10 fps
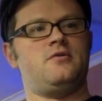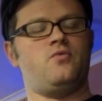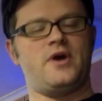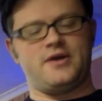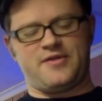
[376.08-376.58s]

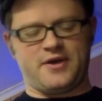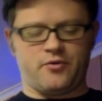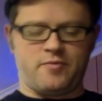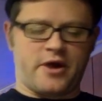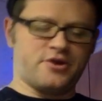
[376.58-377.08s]
I think
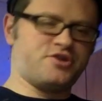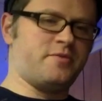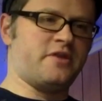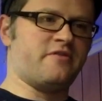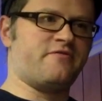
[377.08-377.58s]
repair should
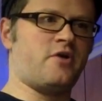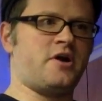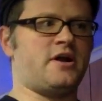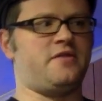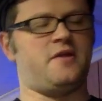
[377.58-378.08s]
be in the
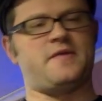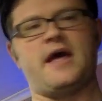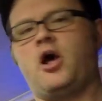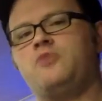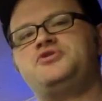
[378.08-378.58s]
front. I think the
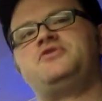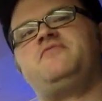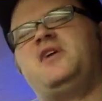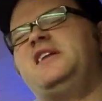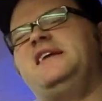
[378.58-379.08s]
helm should have
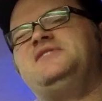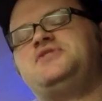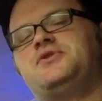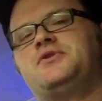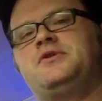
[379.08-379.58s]
been
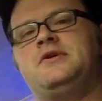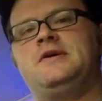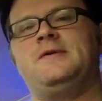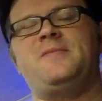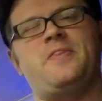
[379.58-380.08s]
easier,
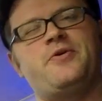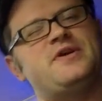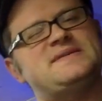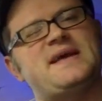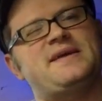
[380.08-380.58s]
and
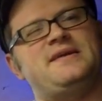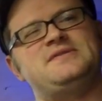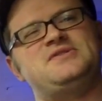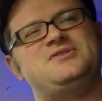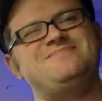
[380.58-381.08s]
30
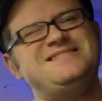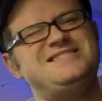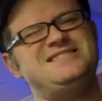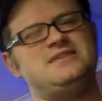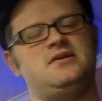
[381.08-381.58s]
seconds
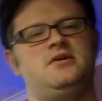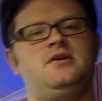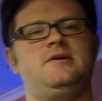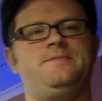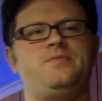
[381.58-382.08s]

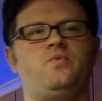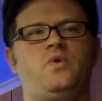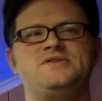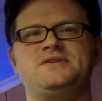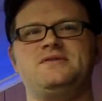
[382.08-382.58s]

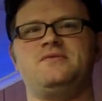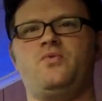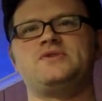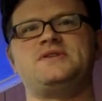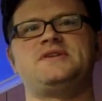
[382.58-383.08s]
wasn't
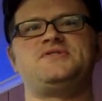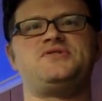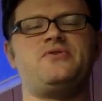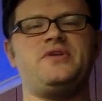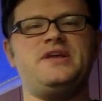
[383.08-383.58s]

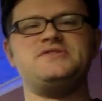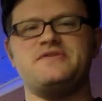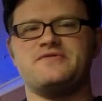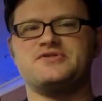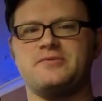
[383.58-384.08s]
necessarily easy
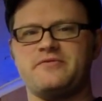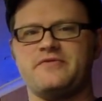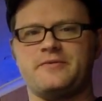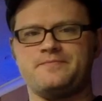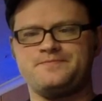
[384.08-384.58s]
for some of
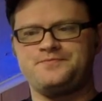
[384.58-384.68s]
them.